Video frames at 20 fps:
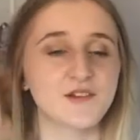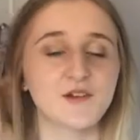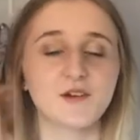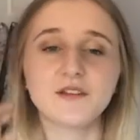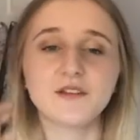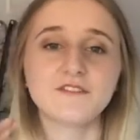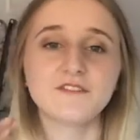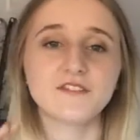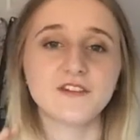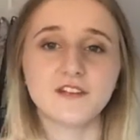the
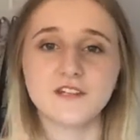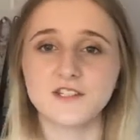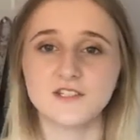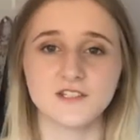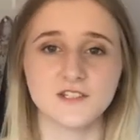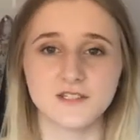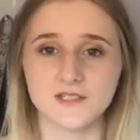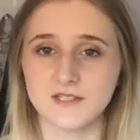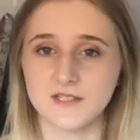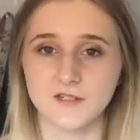only
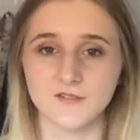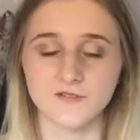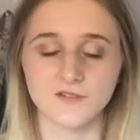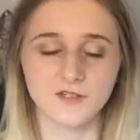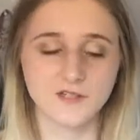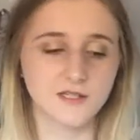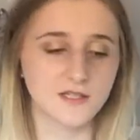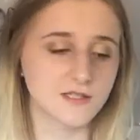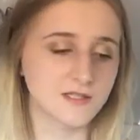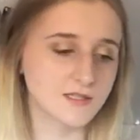furniture that's
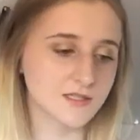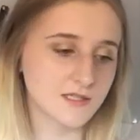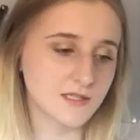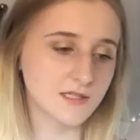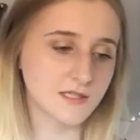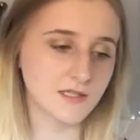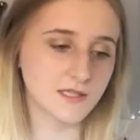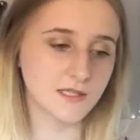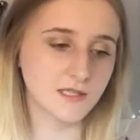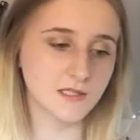different is
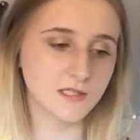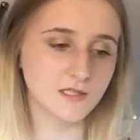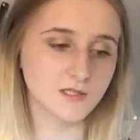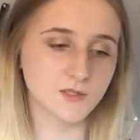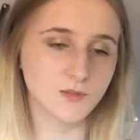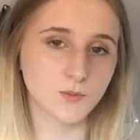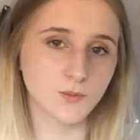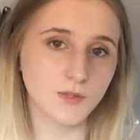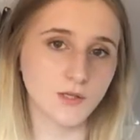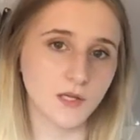in the
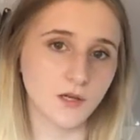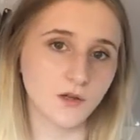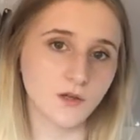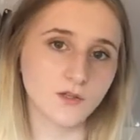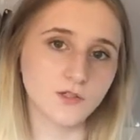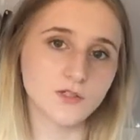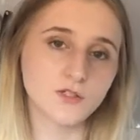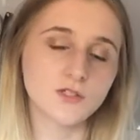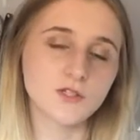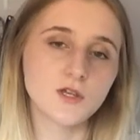Sequoia
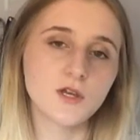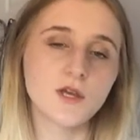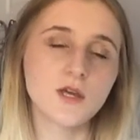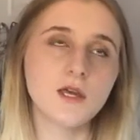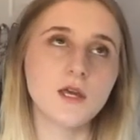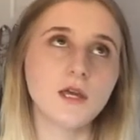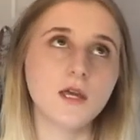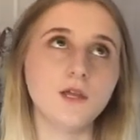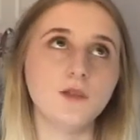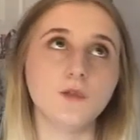Lodge.
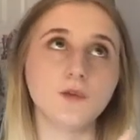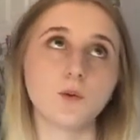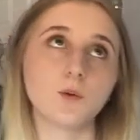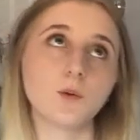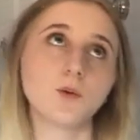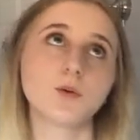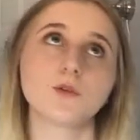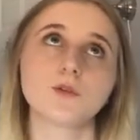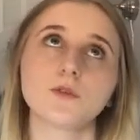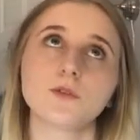In the
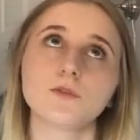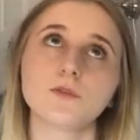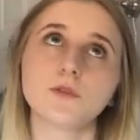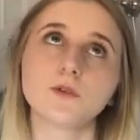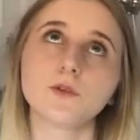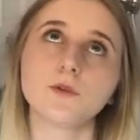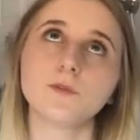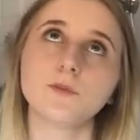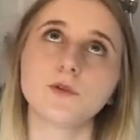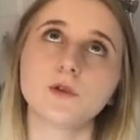corner of the
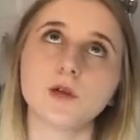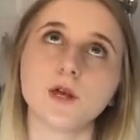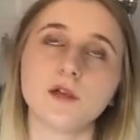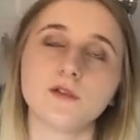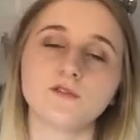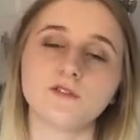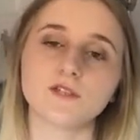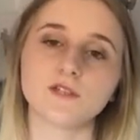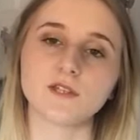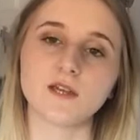room, you kind
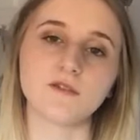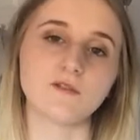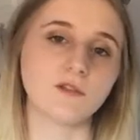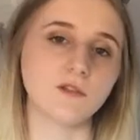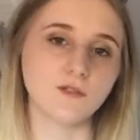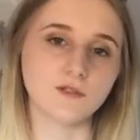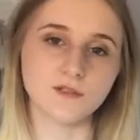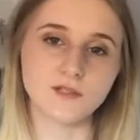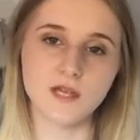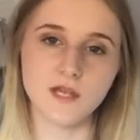of just have a
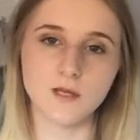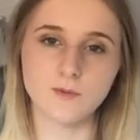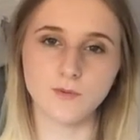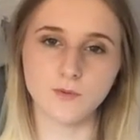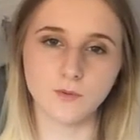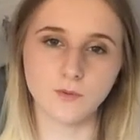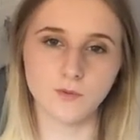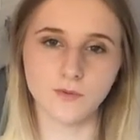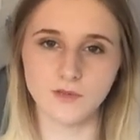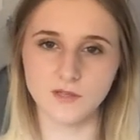little
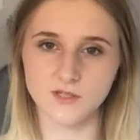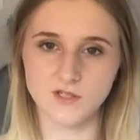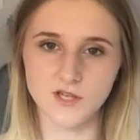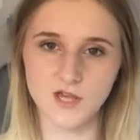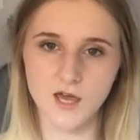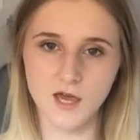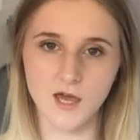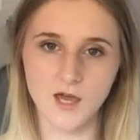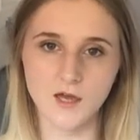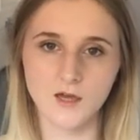table with a
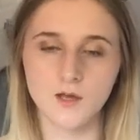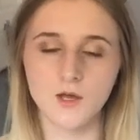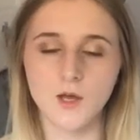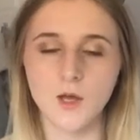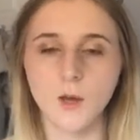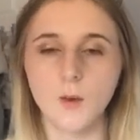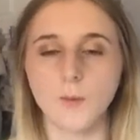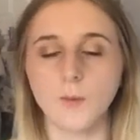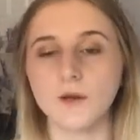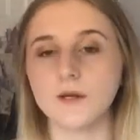chair,
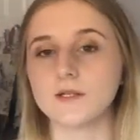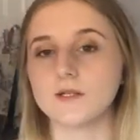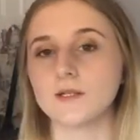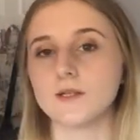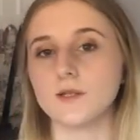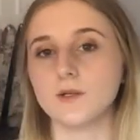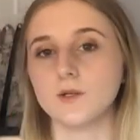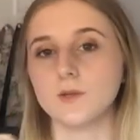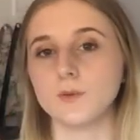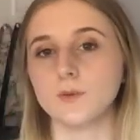whereas in
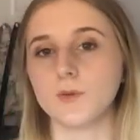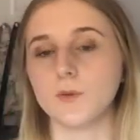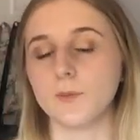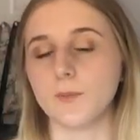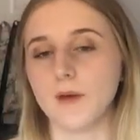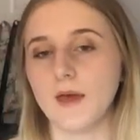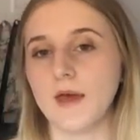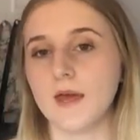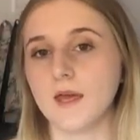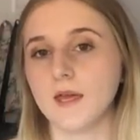the Newport
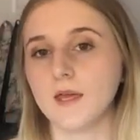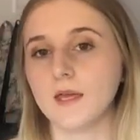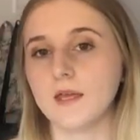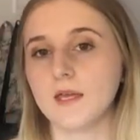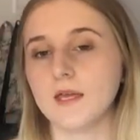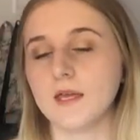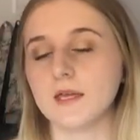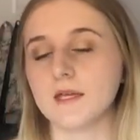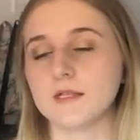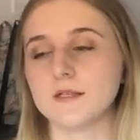Bay,
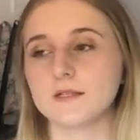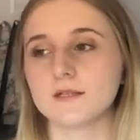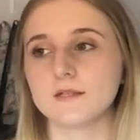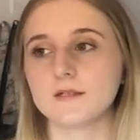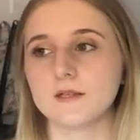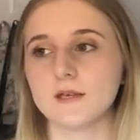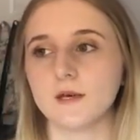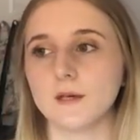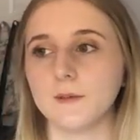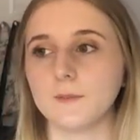it's
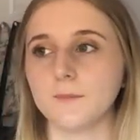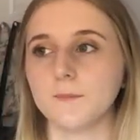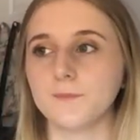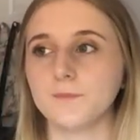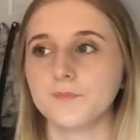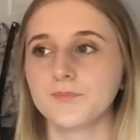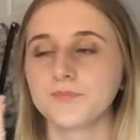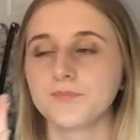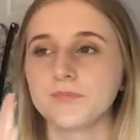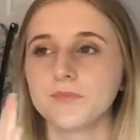
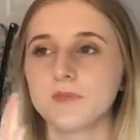um,